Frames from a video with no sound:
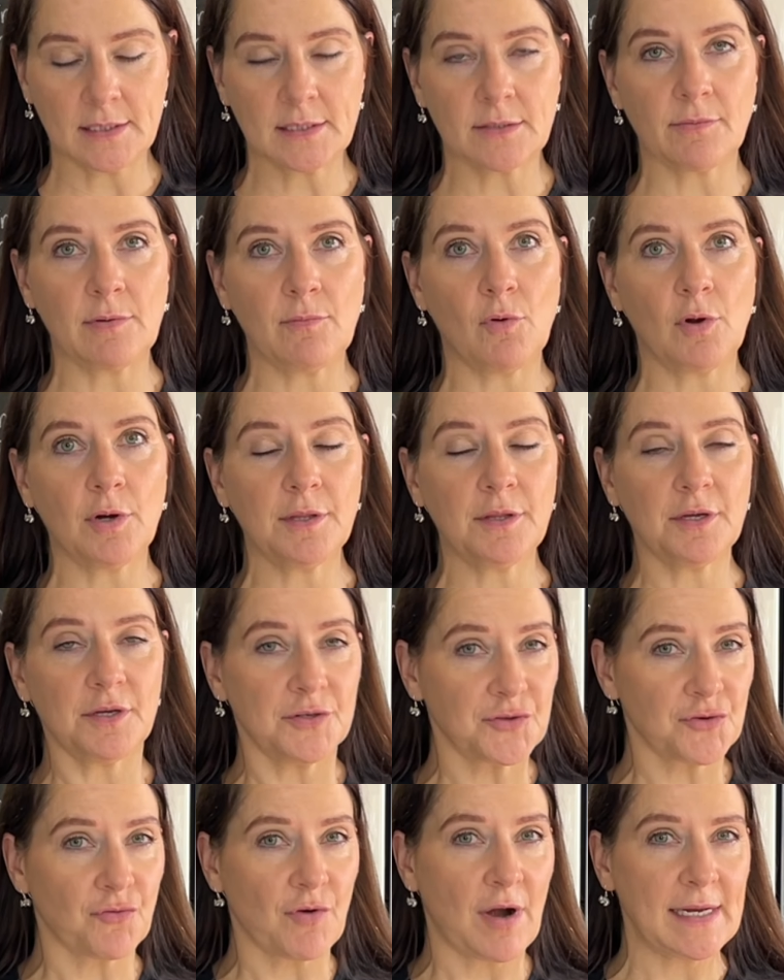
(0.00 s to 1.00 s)
So we wanted
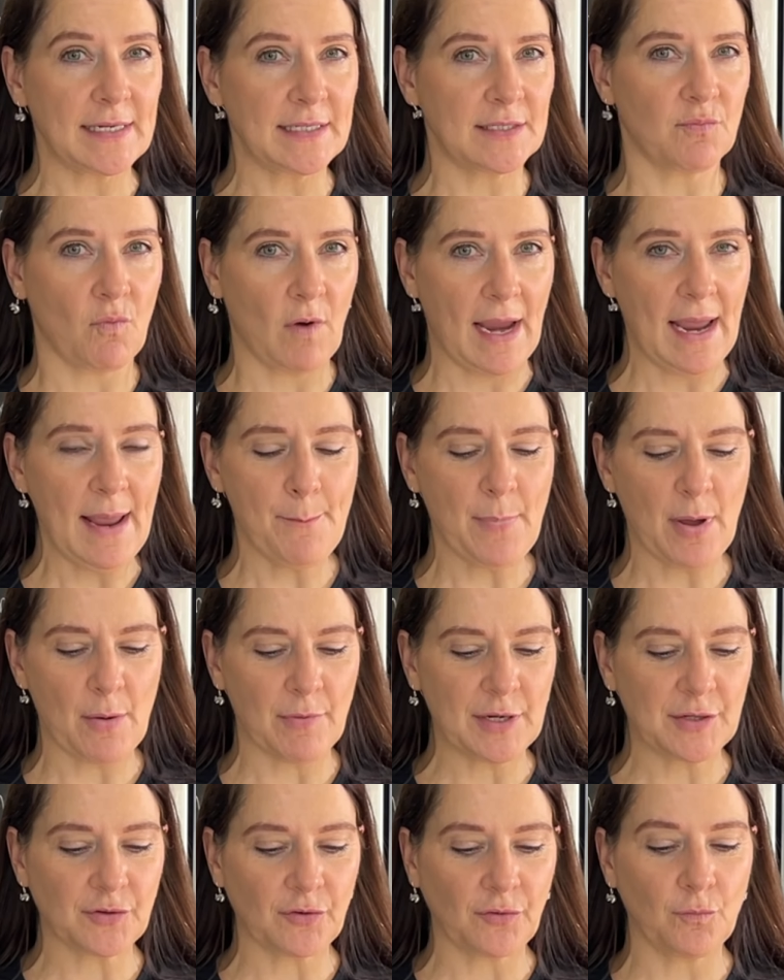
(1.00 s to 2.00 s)
those grains wet, but
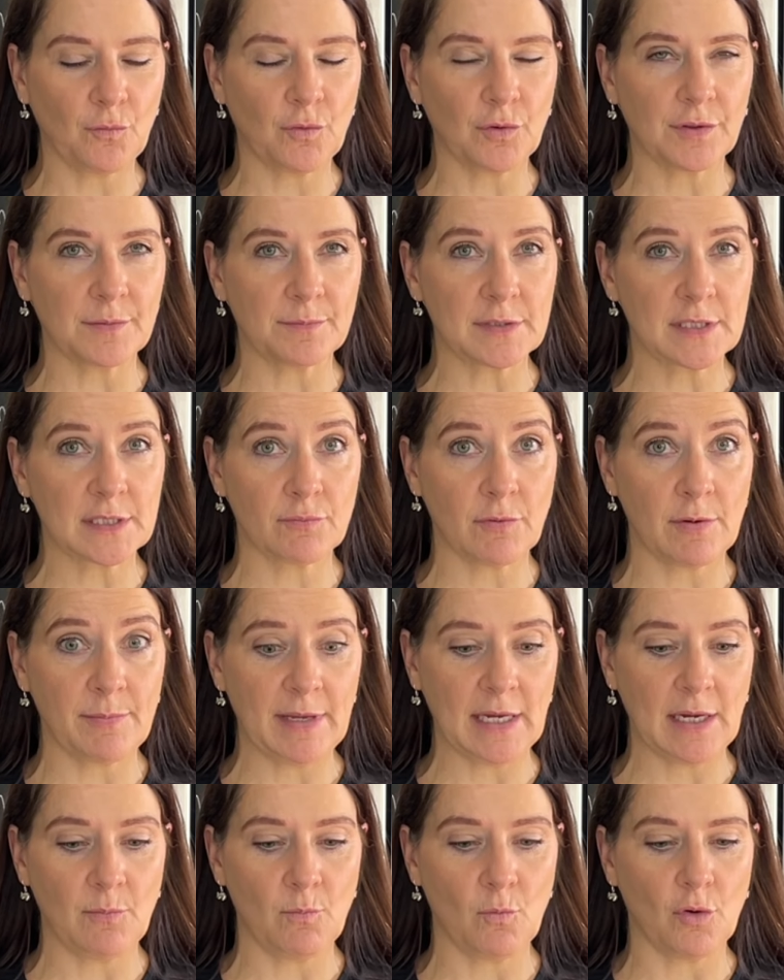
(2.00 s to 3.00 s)
we don't want them
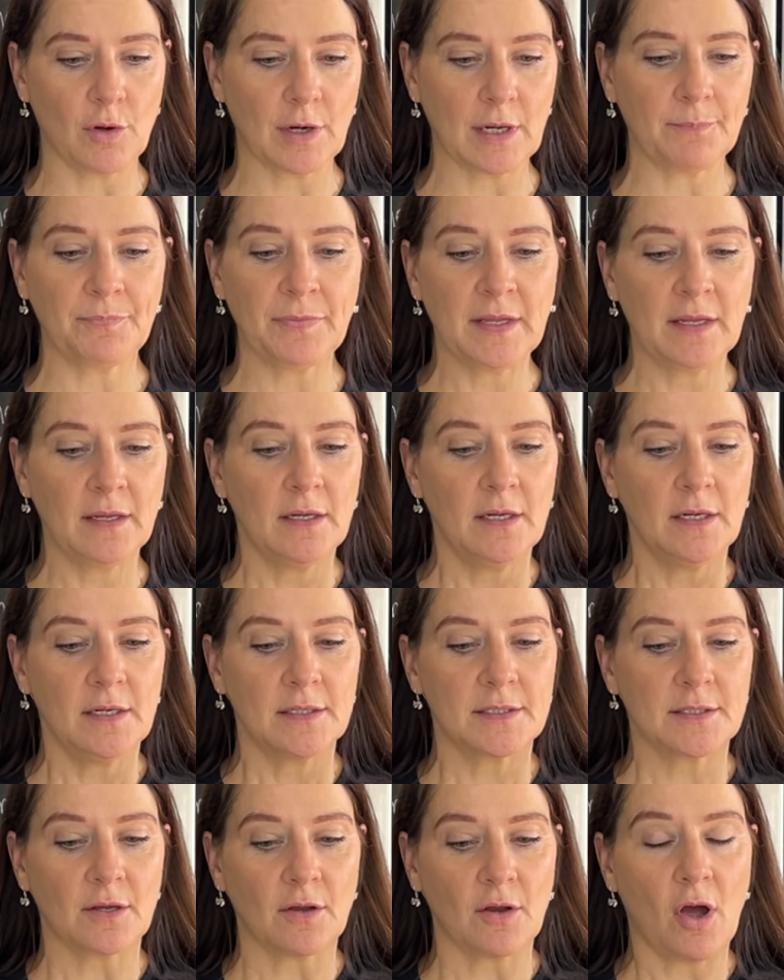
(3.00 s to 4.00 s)
swimming in water.
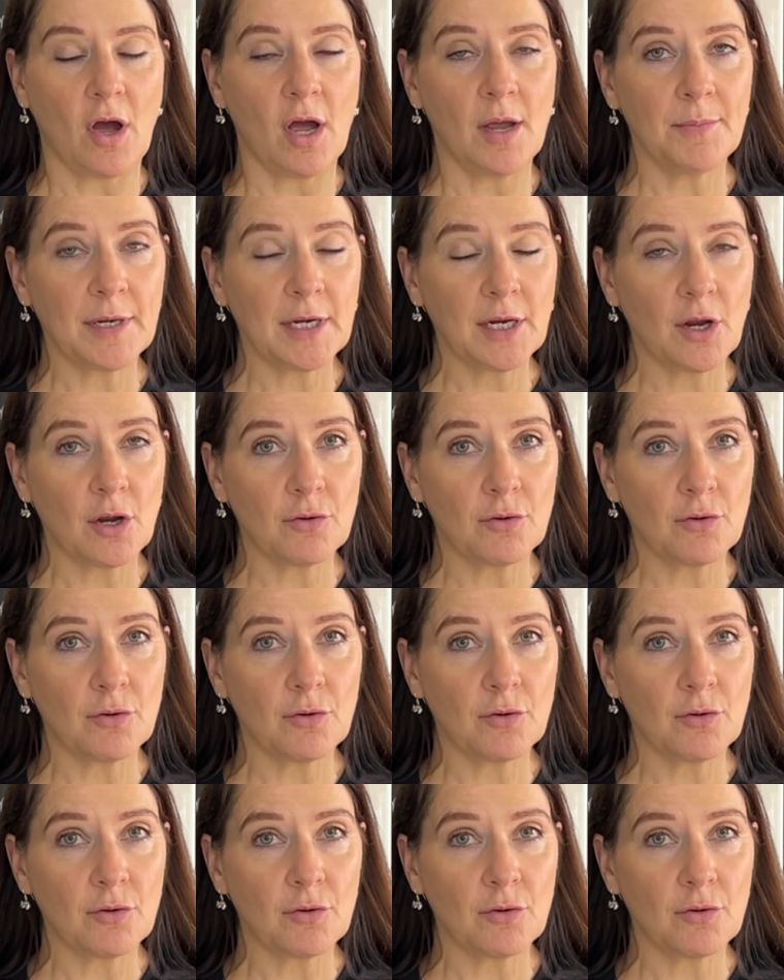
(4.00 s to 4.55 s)
So I'm going to go